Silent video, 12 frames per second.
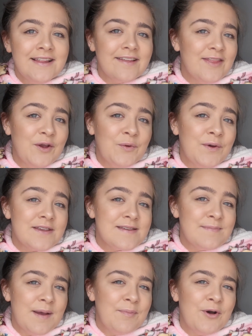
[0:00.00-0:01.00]
Like, they're always
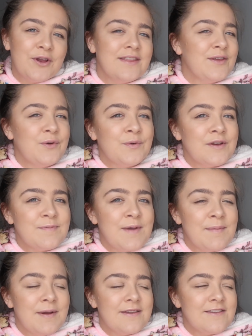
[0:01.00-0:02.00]
in my pocket, they're always
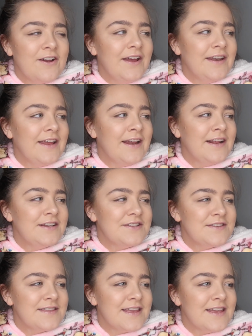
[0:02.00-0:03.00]
by my side, and I
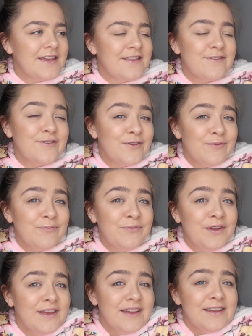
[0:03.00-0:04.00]
just think it's
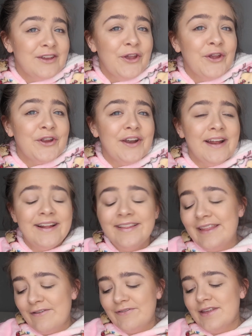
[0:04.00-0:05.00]
really cute, and I
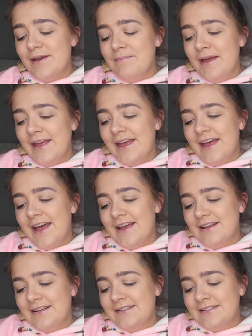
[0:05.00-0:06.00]
love them,
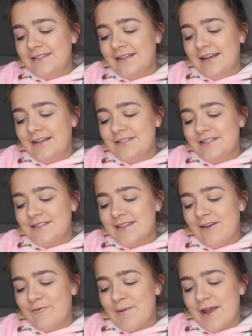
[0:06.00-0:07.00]
and I just
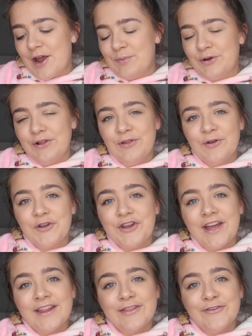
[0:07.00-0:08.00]
love being able to
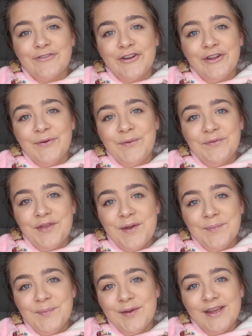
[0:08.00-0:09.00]
look at the photo of
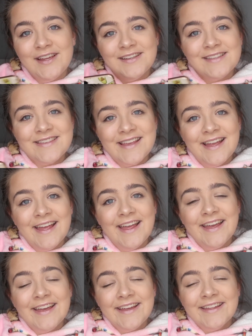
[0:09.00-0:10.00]
them because
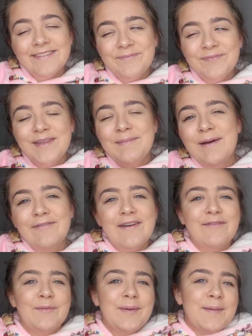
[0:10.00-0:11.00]
they're my
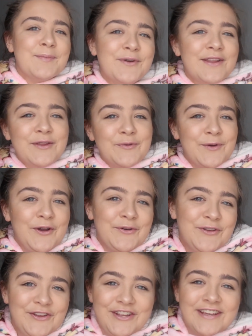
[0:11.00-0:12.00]
favourite people in the world.